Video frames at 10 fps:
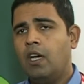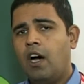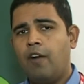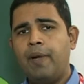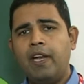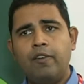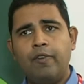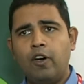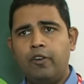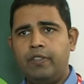I've been
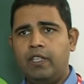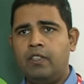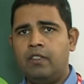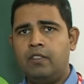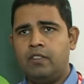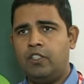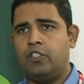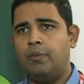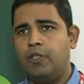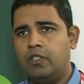involved in
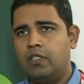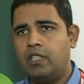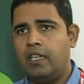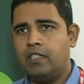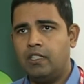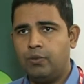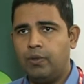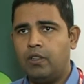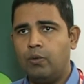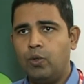distribution centres
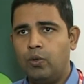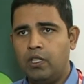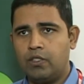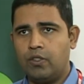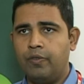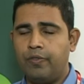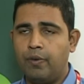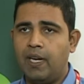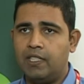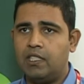with the Woolworths for
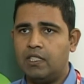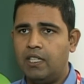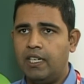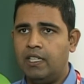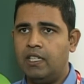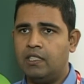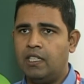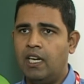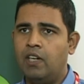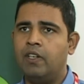about 16 years
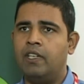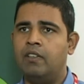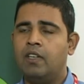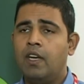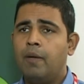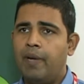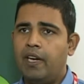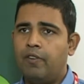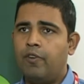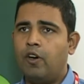now, and been
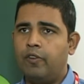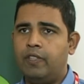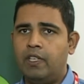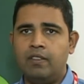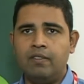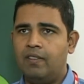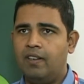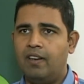involved in